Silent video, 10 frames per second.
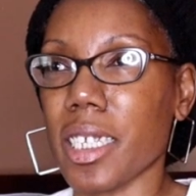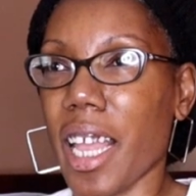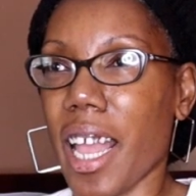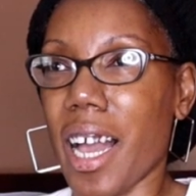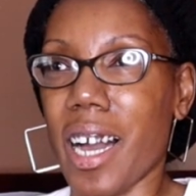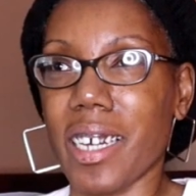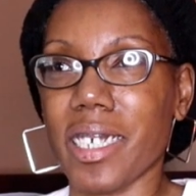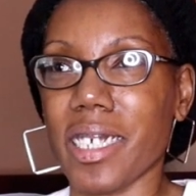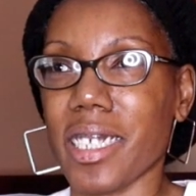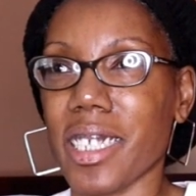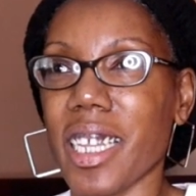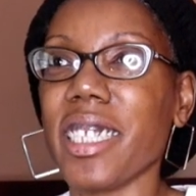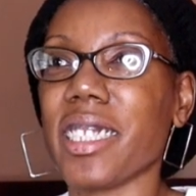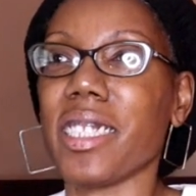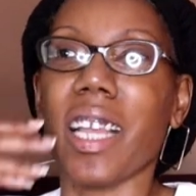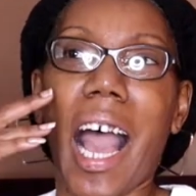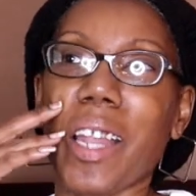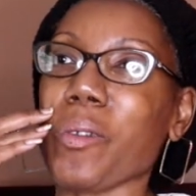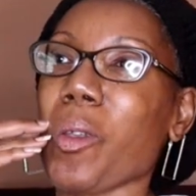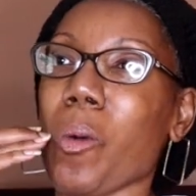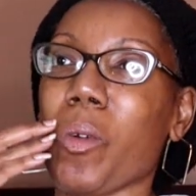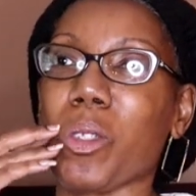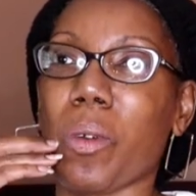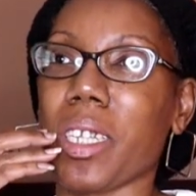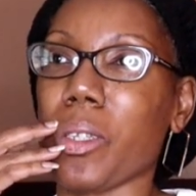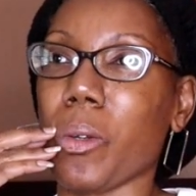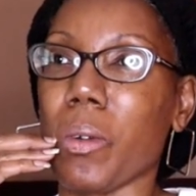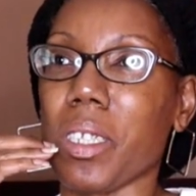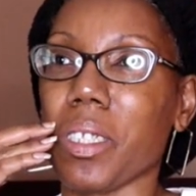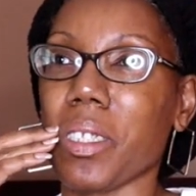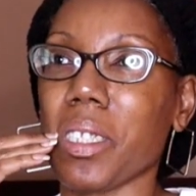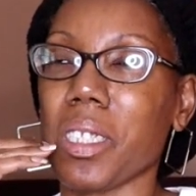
Yeah. He's, I don't know which one he's doing.